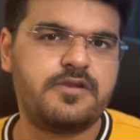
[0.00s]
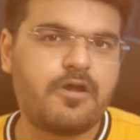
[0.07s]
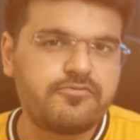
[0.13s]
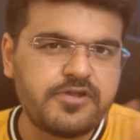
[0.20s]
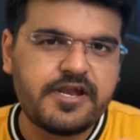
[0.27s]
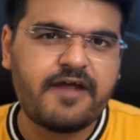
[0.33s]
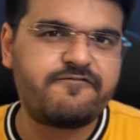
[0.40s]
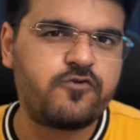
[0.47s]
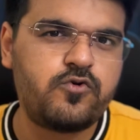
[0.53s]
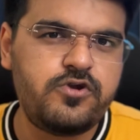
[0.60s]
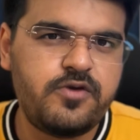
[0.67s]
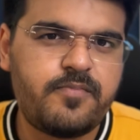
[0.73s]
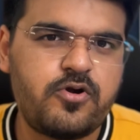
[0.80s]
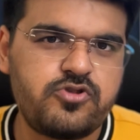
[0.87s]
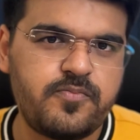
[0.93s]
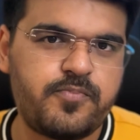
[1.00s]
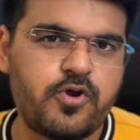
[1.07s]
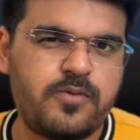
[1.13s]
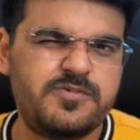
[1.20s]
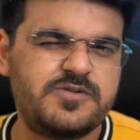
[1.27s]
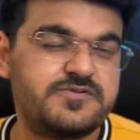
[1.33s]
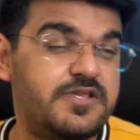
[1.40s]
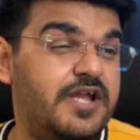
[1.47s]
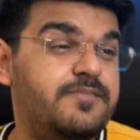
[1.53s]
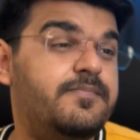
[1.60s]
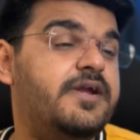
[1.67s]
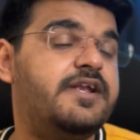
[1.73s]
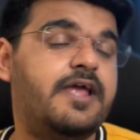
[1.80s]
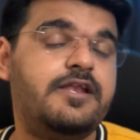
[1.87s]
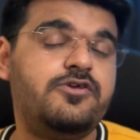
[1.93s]
Now that I've told you about the problems, let me
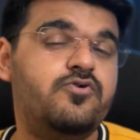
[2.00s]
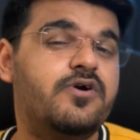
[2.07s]
tell you